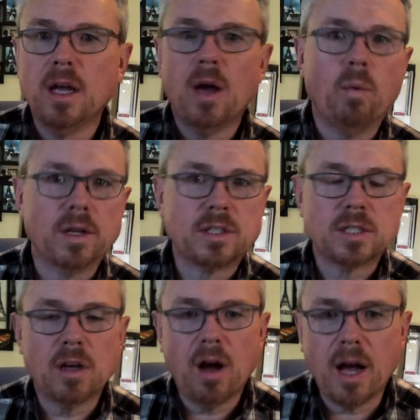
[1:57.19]
What's the
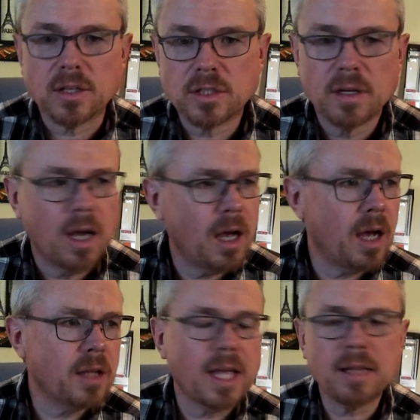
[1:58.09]
cost?
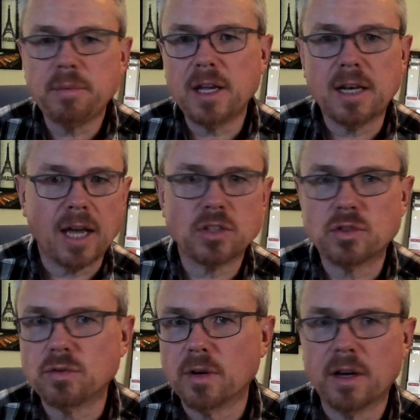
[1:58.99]
That'll be an
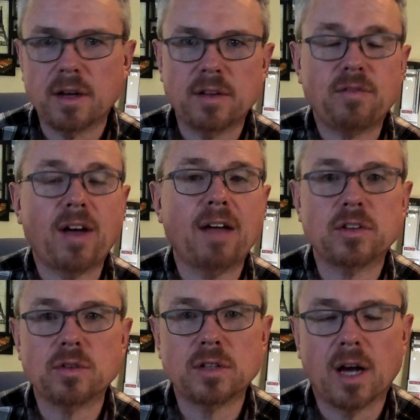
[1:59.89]
extra
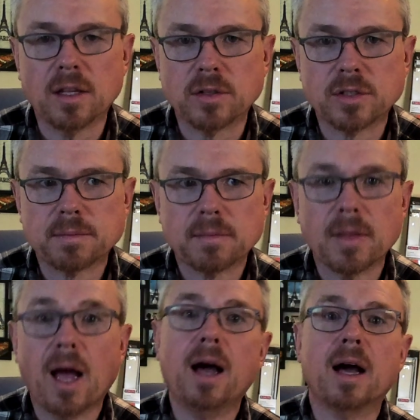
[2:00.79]
$500.
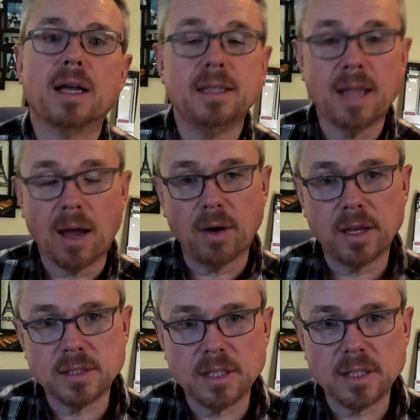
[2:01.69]
Now I, as the